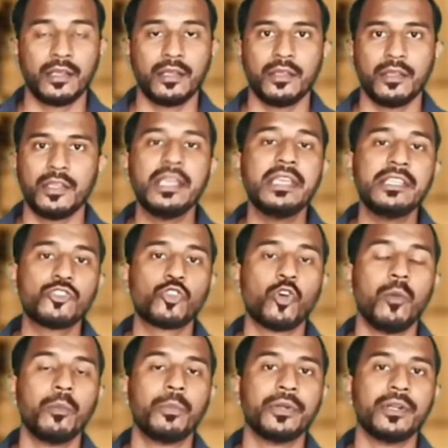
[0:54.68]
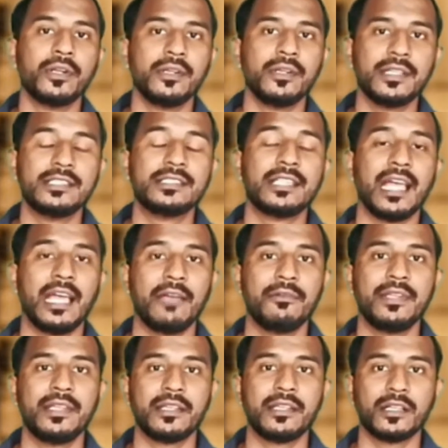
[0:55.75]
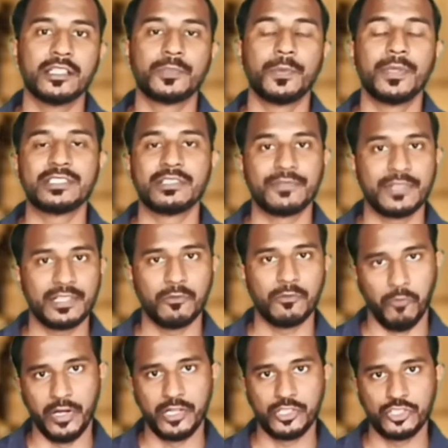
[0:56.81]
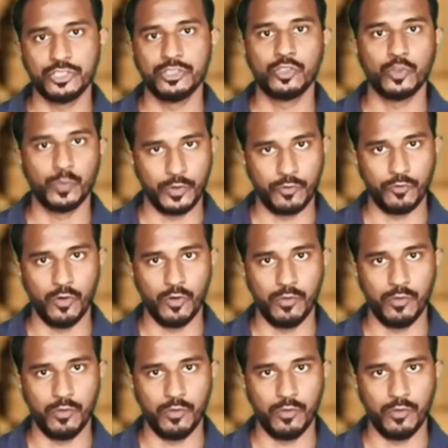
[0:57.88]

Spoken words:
Each component is having a specific function to perform.